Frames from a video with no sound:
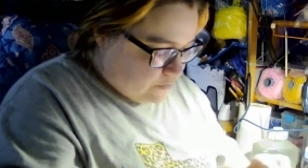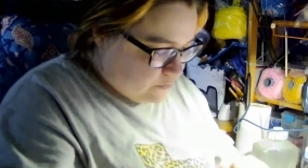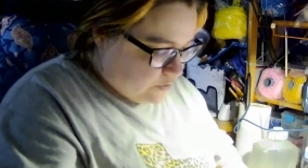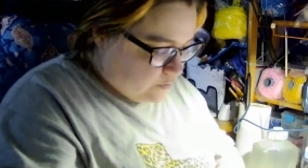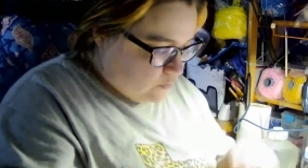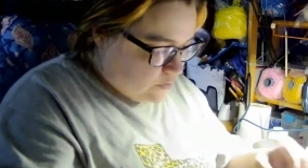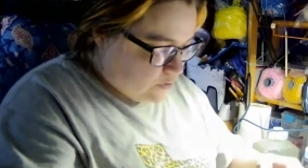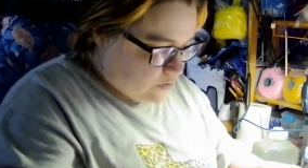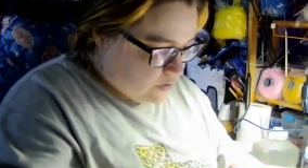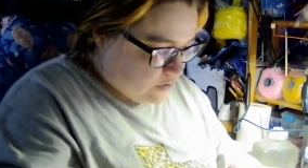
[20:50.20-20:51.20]
I don't really want
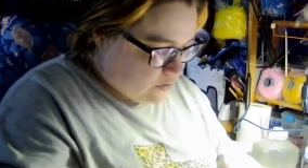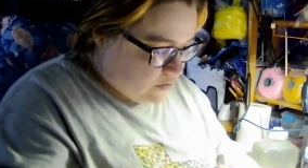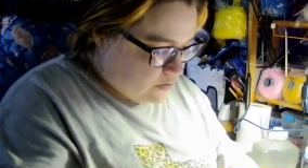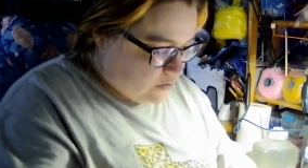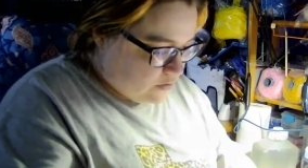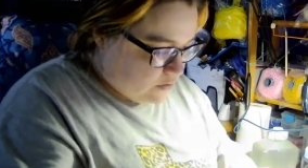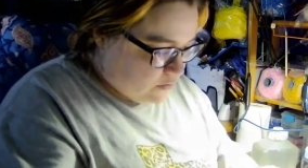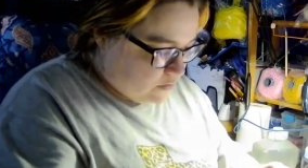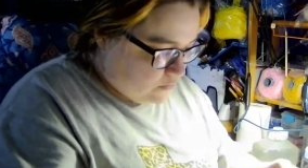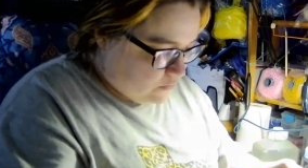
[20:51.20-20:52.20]
it like that,
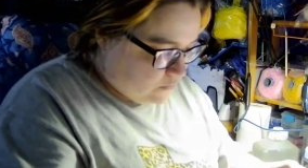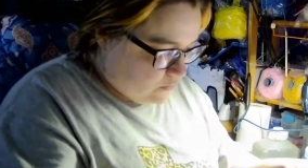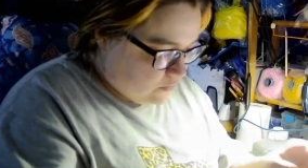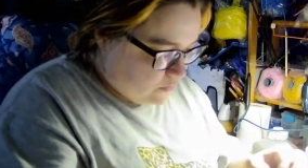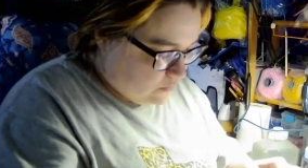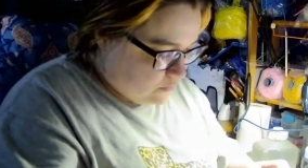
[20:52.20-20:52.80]
though.